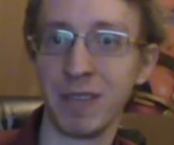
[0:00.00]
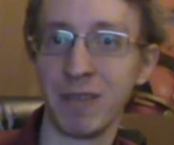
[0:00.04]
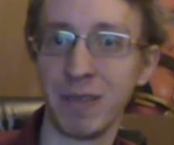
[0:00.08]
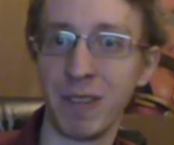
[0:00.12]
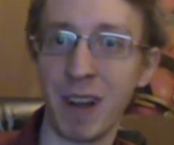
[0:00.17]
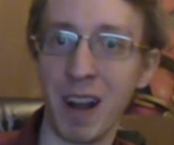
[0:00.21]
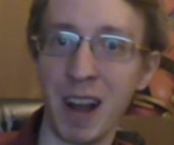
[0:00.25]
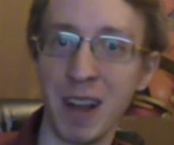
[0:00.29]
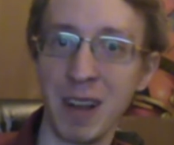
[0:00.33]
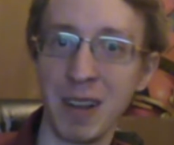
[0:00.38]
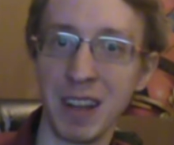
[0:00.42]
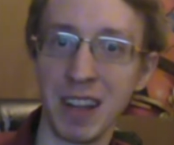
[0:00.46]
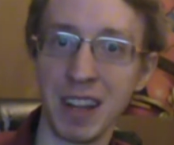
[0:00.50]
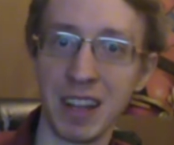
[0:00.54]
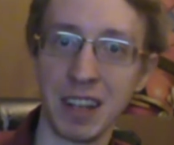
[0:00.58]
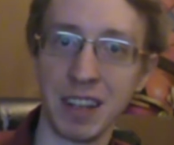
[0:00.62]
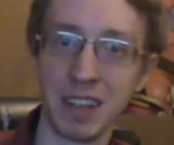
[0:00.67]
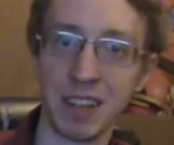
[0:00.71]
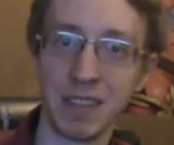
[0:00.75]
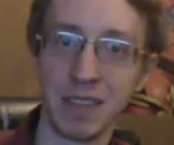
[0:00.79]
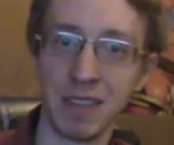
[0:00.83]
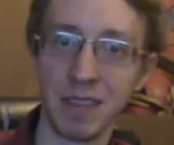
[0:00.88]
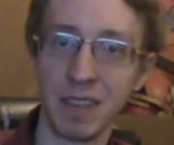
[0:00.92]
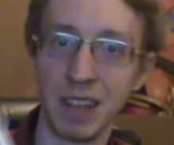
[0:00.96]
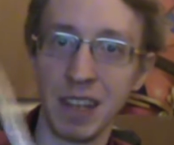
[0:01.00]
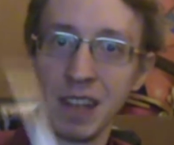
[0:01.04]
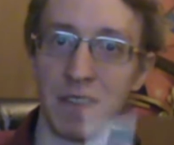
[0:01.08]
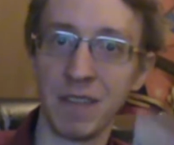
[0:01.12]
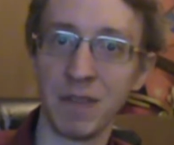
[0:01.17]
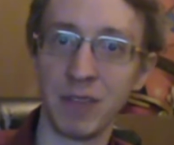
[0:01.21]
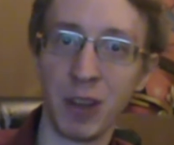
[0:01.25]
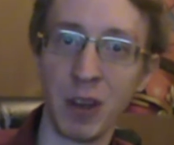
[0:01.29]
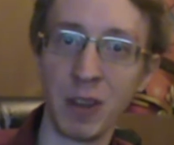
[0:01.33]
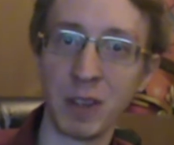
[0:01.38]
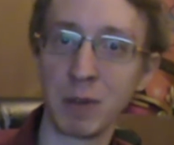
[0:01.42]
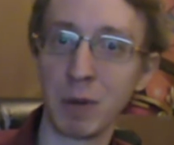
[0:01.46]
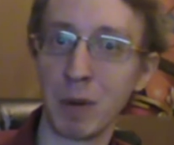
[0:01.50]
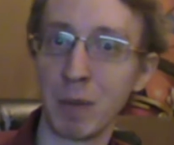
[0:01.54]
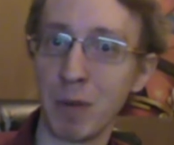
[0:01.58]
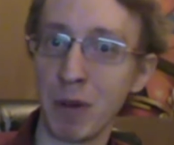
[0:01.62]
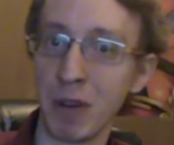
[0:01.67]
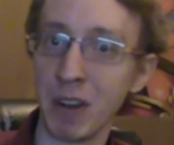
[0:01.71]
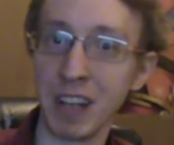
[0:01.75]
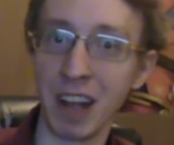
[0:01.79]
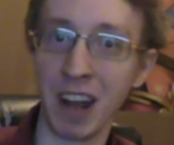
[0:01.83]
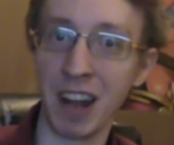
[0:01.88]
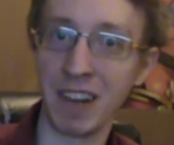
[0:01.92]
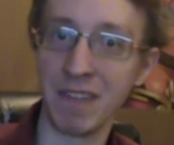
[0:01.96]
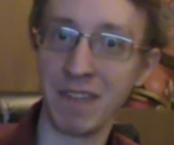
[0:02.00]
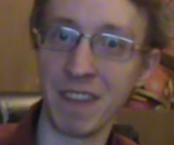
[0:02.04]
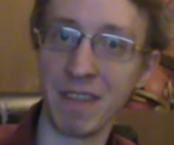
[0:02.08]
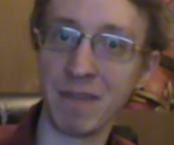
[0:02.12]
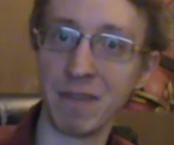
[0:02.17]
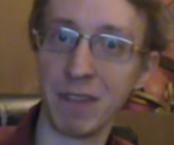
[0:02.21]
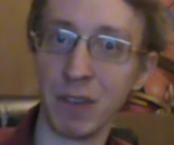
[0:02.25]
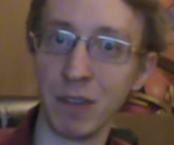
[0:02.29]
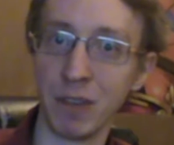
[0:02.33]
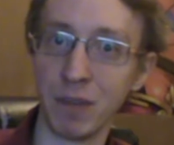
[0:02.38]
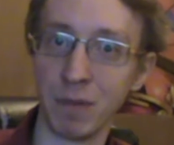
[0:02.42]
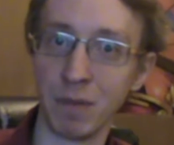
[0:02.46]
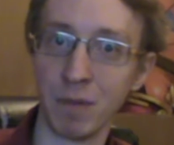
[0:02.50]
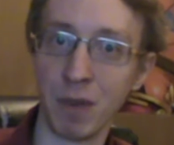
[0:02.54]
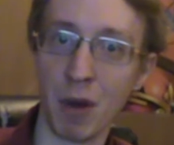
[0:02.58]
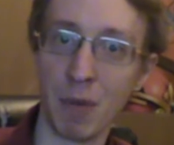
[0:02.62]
Right? And those were pretty uneventful